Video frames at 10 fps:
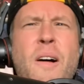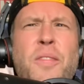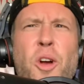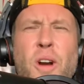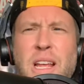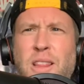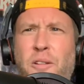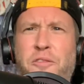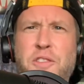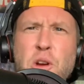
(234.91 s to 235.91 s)
They're in the
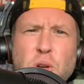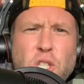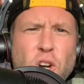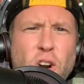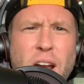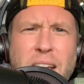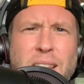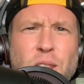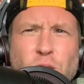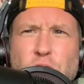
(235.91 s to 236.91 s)
future.
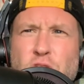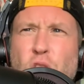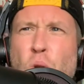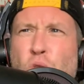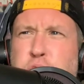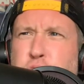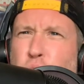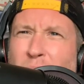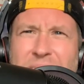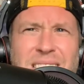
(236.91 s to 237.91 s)
It looks so
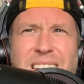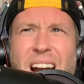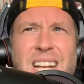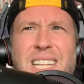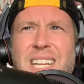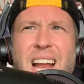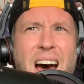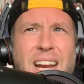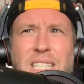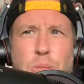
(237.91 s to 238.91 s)
crazy. I did
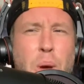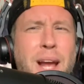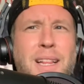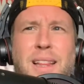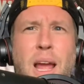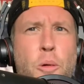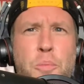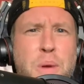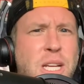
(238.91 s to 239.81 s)
not expect that they would be